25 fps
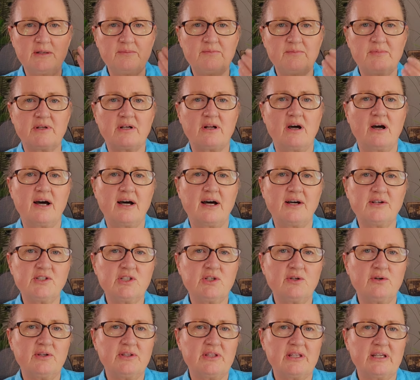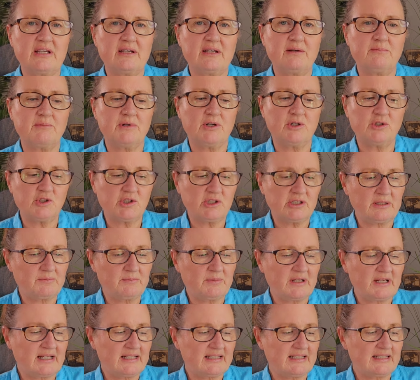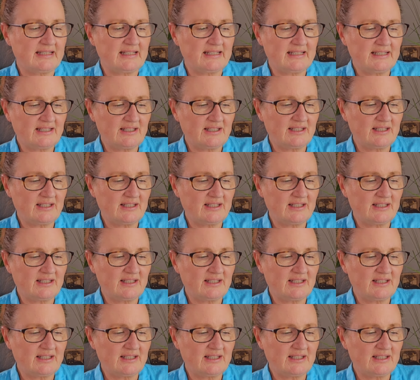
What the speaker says: but also I think emotionally, because this